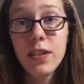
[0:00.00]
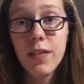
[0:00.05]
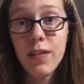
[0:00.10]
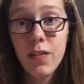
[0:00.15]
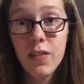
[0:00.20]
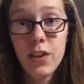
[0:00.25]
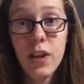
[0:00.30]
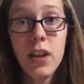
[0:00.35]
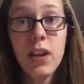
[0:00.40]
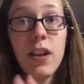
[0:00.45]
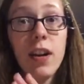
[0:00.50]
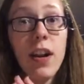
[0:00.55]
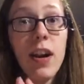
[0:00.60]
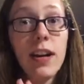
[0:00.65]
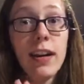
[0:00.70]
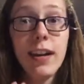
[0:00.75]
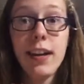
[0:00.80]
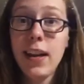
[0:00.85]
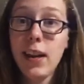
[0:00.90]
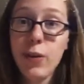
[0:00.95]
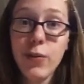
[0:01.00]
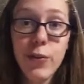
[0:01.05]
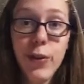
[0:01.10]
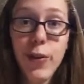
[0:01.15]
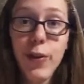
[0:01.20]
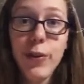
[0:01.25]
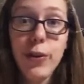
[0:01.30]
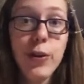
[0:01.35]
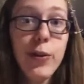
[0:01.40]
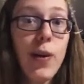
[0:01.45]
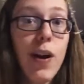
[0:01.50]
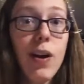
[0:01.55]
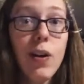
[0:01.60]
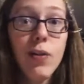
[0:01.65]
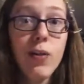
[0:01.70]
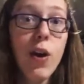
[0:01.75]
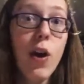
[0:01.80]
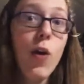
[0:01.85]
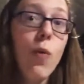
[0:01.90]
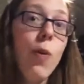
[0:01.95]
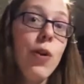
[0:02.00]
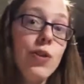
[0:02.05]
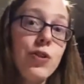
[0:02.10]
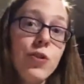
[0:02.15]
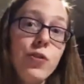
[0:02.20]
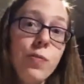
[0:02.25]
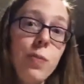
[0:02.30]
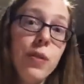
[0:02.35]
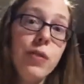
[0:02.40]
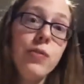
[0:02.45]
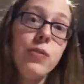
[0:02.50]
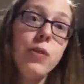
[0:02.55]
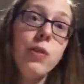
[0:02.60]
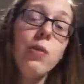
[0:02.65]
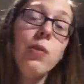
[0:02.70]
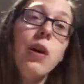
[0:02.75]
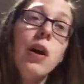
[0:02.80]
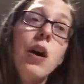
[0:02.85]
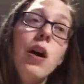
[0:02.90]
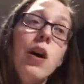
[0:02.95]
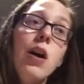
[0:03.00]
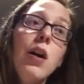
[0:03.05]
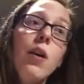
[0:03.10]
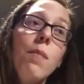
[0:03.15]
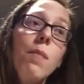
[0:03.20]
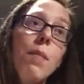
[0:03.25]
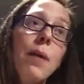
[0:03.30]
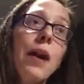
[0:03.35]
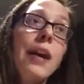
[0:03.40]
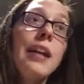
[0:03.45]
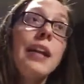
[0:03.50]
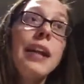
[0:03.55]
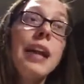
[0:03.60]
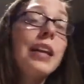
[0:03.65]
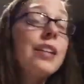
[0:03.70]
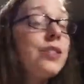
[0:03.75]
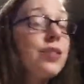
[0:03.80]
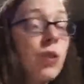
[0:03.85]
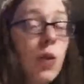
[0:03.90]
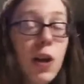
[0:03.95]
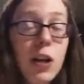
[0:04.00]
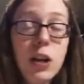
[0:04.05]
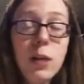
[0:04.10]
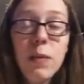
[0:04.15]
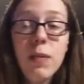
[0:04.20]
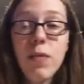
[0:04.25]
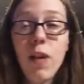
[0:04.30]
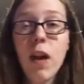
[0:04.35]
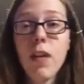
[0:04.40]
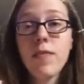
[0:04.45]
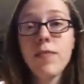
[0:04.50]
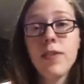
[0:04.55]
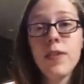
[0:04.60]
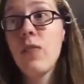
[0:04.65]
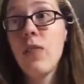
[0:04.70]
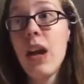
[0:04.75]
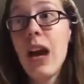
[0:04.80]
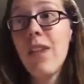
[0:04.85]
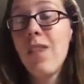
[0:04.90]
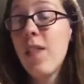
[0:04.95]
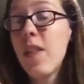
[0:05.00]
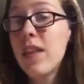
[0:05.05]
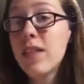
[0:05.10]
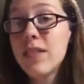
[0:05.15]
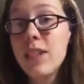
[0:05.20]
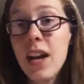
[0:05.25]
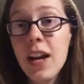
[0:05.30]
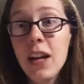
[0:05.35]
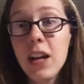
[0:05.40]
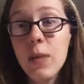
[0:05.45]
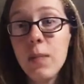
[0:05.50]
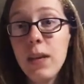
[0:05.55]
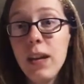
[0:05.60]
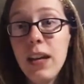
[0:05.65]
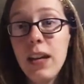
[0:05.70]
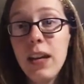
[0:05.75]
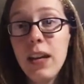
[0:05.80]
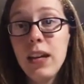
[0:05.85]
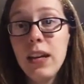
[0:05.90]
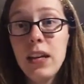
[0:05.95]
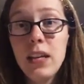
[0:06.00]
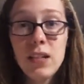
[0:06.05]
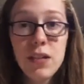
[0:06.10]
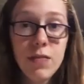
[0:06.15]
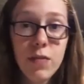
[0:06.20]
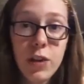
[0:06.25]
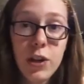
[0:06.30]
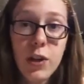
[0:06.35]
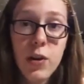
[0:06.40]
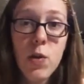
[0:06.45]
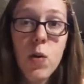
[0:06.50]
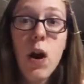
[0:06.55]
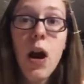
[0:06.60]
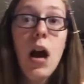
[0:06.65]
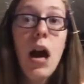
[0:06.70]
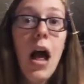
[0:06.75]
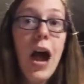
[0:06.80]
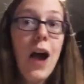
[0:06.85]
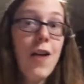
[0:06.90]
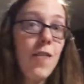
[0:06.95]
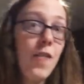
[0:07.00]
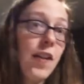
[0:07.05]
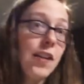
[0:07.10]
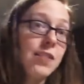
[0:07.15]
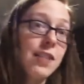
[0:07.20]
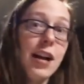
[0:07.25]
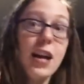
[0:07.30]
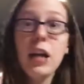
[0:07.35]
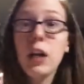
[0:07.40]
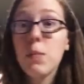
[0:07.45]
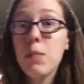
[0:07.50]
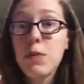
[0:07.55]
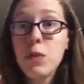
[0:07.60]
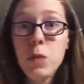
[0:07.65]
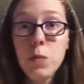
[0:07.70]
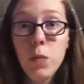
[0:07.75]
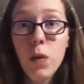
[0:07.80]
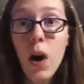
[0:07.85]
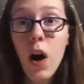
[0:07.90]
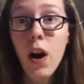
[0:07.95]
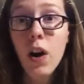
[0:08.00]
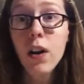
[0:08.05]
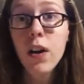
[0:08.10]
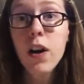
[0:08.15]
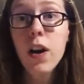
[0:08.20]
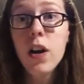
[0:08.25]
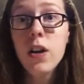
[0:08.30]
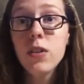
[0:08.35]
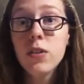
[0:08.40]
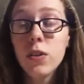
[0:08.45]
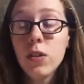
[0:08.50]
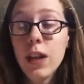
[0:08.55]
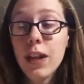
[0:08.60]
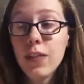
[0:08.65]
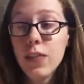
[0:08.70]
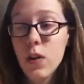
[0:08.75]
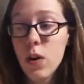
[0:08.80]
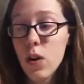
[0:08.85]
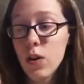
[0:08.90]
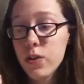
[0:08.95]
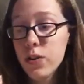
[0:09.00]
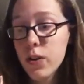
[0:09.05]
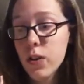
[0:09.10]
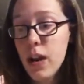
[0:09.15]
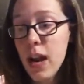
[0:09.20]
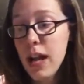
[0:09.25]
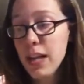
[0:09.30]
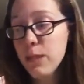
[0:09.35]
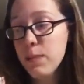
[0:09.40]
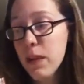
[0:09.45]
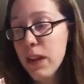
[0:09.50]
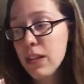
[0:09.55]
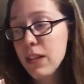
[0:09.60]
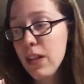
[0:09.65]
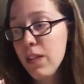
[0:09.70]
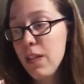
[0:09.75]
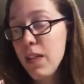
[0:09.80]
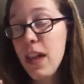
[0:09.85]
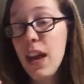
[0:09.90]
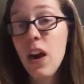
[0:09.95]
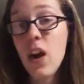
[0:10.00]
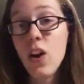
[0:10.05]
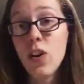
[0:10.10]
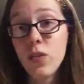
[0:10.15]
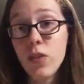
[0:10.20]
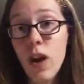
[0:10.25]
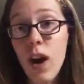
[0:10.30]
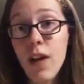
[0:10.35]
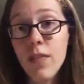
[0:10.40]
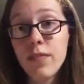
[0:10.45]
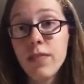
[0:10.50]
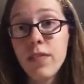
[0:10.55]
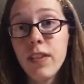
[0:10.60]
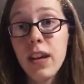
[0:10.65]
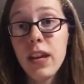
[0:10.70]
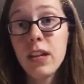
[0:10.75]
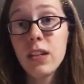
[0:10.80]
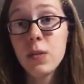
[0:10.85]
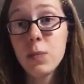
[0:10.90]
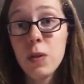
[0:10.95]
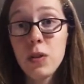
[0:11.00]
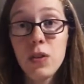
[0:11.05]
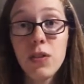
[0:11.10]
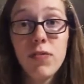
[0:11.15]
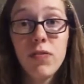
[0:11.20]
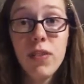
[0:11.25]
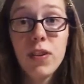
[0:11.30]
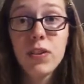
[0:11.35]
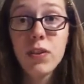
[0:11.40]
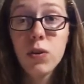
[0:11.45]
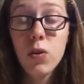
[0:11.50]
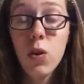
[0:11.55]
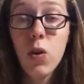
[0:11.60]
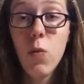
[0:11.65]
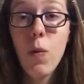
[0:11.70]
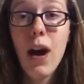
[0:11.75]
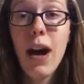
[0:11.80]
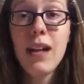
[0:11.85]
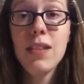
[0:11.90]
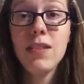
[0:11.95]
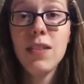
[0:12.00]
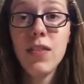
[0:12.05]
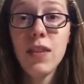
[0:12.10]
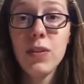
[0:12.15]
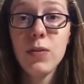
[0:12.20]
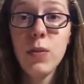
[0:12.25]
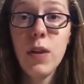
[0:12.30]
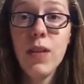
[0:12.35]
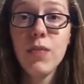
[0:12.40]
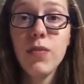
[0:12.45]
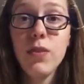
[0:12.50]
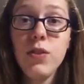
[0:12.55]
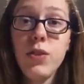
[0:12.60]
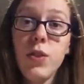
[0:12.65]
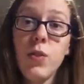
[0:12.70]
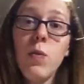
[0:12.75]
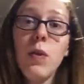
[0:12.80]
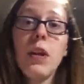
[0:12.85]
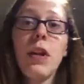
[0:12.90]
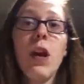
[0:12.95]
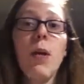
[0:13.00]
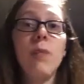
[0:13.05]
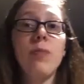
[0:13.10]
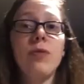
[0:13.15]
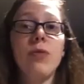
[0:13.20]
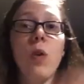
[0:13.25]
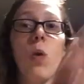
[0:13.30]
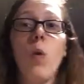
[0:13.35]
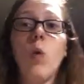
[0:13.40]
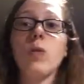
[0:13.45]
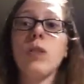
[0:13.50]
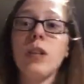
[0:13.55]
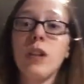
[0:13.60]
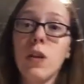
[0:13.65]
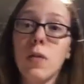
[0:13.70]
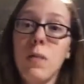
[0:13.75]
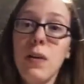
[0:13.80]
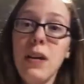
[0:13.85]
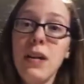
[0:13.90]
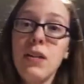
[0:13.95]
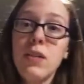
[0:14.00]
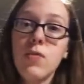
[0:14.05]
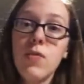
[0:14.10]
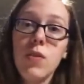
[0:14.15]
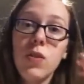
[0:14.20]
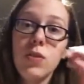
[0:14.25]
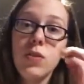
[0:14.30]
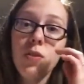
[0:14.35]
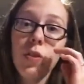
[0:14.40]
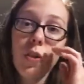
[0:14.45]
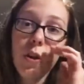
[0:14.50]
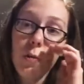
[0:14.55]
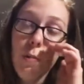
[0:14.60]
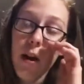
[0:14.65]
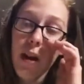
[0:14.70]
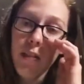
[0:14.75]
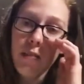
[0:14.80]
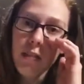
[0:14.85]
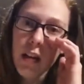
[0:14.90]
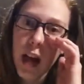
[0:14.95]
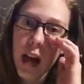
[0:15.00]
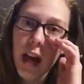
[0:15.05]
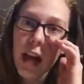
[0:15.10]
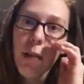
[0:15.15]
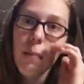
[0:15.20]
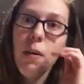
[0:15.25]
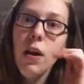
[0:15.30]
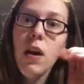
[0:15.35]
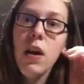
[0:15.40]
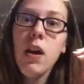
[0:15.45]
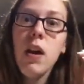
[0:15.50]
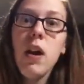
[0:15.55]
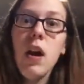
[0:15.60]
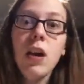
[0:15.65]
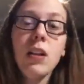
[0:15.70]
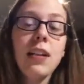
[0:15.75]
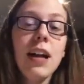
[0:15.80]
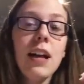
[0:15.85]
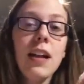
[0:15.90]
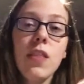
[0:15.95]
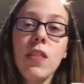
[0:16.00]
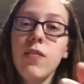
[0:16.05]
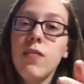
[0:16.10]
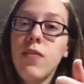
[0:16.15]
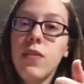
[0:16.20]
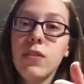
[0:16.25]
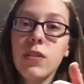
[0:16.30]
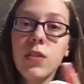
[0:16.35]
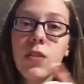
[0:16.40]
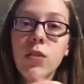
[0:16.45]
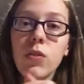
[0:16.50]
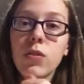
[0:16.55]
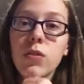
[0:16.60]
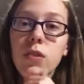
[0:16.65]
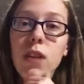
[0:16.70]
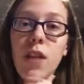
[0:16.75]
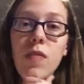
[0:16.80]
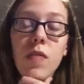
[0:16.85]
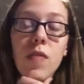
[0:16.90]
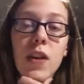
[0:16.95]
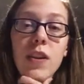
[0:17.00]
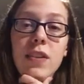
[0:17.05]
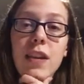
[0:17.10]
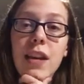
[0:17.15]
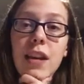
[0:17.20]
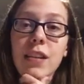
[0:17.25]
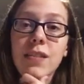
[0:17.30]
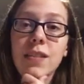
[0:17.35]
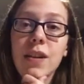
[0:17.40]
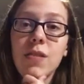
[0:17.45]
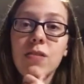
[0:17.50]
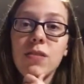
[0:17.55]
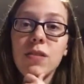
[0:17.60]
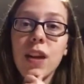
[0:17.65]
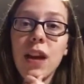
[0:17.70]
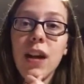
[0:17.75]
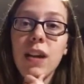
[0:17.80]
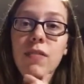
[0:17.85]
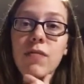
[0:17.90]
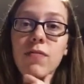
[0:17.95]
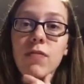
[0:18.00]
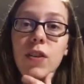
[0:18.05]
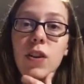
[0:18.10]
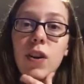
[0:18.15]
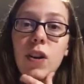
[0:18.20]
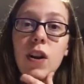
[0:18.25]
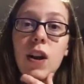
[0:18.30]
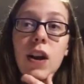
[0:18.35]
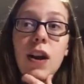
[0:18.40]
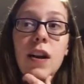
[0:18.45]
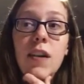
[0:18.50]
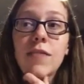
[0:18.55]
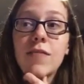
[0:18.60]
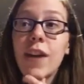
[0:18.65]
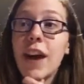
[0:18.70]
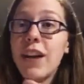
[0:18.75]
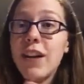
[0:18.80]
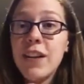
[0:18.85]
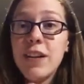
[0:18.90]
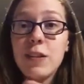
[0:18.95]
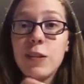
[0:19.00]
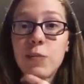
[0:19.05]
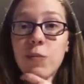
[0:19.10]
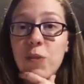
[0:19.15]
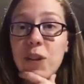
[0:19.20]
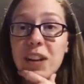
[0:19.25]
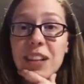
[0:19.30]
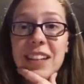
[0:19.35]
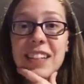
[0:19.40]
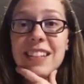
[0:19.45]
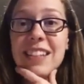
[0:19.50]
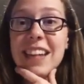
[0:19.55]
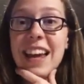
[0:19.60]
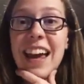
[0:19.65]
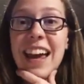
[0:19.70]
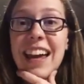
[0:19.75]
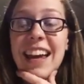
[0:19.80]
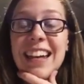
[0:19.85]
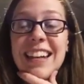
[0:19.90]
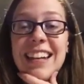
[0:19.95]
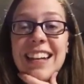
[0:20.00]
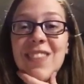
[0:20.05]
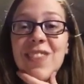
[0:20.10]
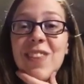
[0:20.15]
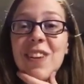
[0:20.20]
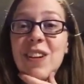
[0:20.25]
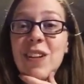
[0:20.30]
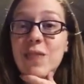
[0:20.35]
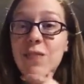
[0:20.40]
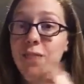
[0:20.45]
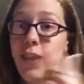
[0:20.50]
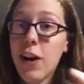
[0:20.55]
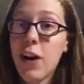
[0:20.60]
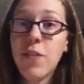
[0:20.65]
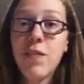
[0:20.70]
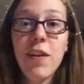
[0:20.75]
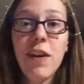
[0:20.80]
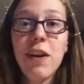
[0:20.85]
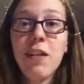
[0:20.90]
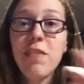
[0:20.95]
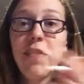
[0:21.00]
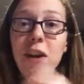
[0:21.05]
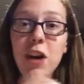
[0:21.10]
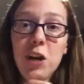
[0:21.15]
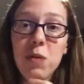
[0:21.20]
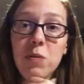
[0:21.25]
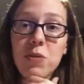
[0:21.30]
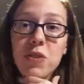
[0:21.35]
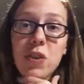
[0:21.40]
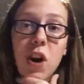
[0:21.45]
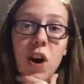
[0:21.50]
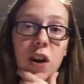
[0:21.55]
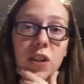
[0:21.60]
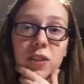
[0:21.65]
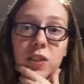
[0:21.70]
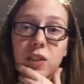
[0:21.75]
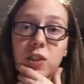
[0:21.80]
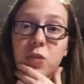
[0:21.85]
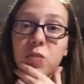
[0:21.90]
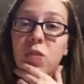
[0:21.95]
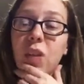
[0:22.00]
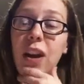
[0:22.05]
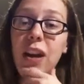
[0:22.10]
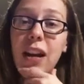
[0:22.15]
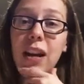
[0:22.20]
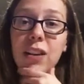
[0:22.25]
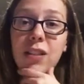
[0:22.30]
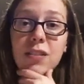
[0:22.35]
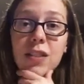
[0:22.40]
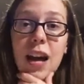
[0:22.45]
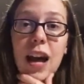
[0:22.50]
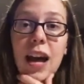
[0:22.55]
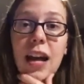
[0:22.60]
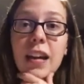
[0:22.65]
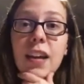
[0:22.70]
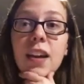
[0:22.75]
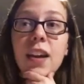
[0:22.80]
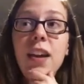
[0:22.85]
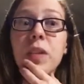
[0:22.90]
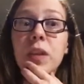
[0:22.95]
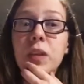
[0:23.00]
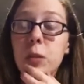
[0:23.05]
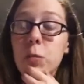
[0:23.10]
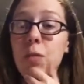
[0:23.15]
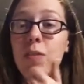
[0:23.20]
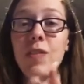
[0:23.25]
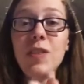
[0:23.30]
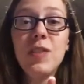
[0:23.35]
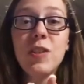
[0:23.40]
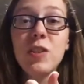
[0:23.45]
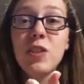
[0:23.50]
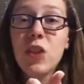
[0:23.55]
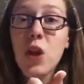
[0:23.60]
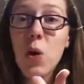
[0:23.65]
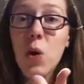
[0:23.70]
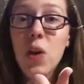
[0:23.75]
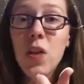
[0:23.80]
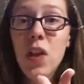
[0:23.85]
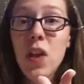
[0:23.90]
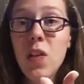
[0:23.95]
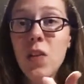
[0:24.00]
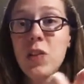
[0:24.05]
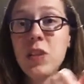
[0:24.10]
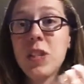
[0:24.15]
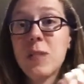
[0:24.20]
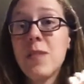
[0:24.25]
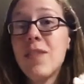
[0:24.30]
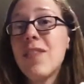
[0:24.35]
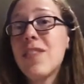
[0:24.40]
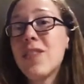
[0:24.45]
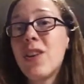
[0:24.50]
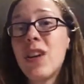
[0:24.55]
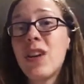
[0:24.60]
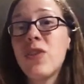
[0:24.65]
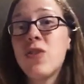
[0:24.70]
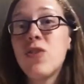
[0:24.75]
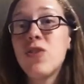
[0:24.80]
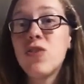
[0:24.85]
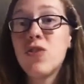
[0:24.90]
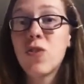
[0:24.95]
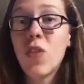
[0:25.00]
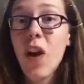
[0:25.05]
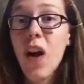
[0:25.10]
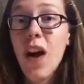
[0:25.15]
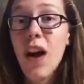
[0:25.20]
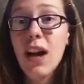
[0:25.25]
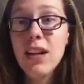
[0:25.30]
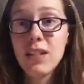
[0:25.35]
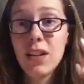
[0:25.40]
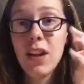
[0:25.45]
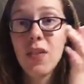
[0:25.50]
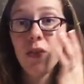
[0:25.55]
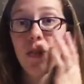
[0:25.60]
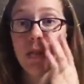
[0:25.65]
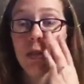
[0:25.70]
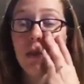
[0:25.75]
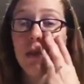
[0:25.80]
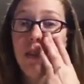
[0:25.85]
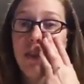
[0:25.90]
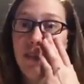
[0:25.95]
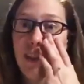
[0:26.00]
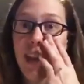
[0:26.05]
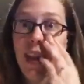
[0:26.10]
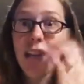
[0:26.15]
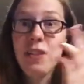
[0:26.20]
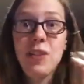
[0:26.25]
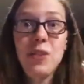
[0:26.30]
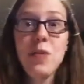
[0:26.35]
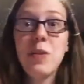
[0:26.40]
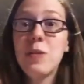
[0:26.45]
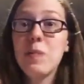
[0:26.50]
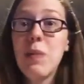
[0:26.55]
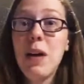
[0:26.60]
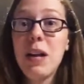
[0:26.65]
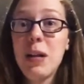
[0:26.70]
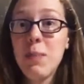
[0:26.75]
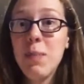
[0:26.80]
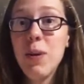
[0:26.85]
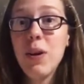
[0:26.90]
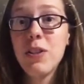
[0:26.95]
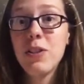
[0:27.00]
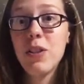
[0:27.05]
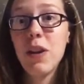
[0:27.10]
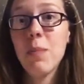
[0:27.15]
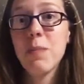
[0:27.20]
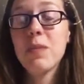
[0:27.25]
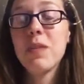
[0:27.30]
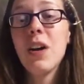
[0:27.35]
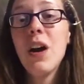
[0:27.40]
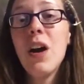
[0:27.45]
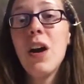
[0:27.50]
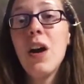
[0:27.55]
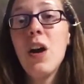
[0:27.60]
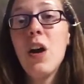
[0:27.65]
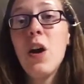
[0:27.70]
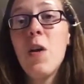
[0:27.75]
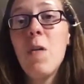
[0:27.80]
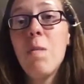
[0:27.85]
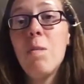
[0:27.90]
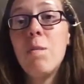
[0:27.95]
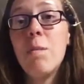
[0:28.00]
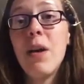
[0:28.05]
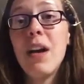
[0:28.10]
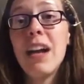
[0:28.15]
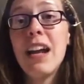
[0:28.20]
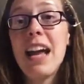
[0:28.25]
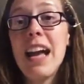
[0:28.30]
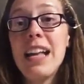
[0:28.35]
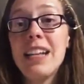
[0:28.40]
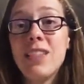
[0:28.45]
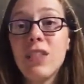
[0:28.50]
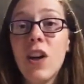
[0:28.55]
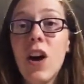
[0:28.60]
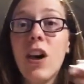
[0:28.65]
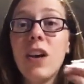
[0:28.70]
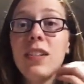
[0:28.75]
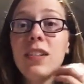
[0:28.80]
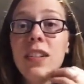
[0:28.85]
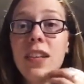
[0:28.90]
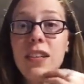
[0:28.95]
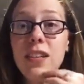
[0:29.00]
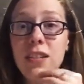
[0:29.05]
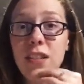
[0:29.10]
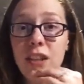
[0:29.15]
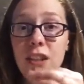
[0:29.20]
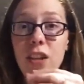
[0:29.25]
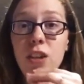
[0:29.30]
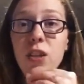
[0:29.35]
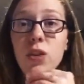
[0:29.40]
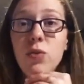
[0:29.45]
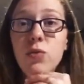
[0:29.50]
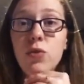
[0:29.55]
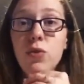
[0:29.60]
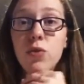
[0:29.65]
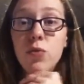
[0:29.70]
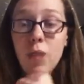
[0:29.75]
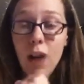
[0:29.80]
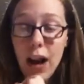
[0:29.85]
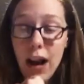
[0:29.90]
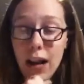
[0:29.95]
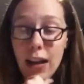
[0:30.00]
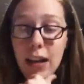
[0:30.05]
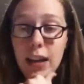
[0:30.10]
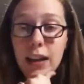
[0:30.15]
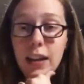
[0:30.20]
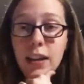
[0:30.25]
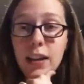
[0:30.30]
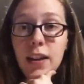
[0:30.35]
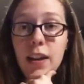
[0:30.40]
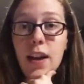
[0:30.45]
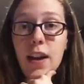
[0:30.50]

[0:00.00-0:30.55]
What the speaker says: thing you've ever done. Again, I don't know you, I don't know what you've been through, but it's going to be rough. Everything's not going to be easy for you, everything's not going to be super hard. So like there are certain aspects of it that are rough, and especially physical wise, the things that you have to do when it comes to holding your peace for a certain amount of time, a lot of the physical stuff when they take us outside for finding some real estate, and when fire was called and you're running outside. Some of us are slower than others, some of us aren't as strong as others, some of us can't do as many push-ups. But as long as they see you trying,